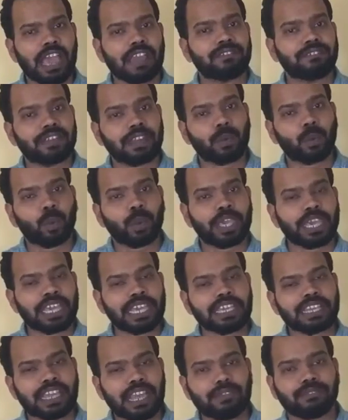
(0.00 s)
every
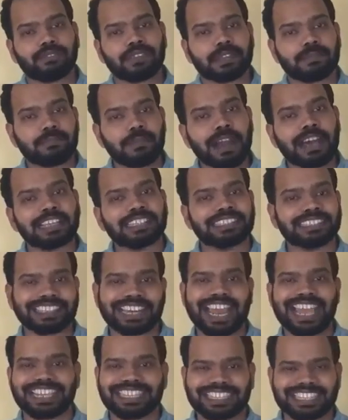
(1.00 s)
week, every month,
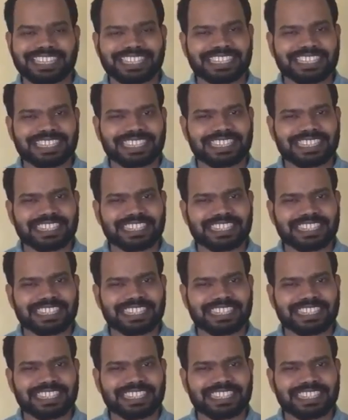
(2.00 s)
like this.